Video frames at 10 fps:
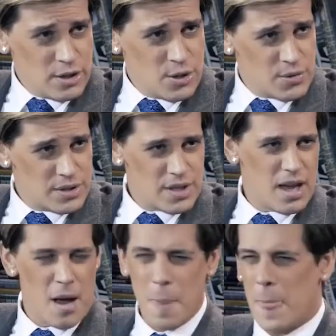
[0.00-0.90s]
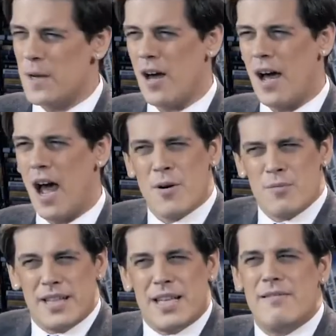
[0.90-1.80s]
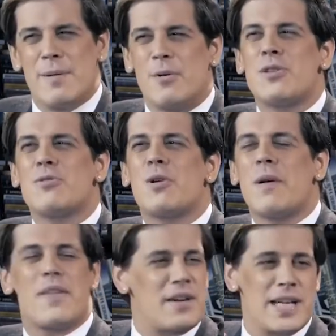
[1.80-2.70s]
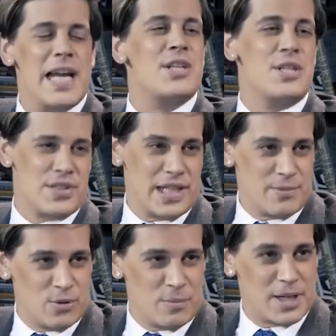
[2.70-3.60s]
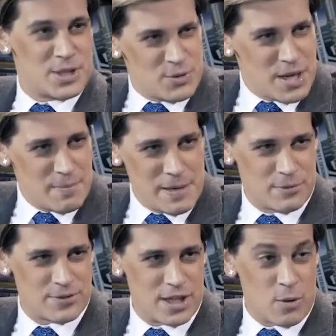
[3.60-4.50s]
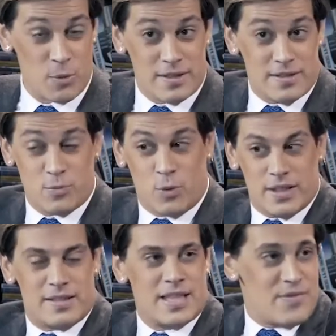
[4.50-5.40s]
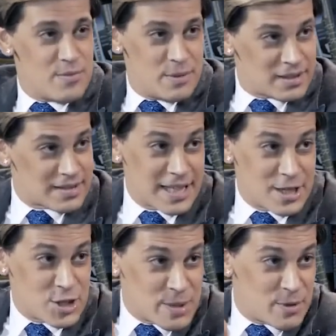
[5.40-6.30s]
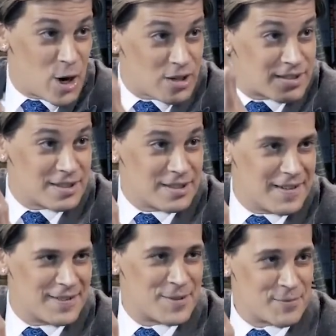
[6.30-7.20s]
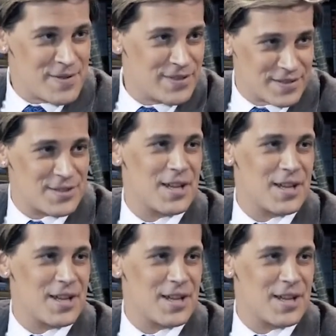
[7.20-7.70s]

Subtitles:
I don't really hear anybody talk about the Kardashians anymore, but I do hear people say, like, what did Stephen Miller say to Jim Acosta at the briefing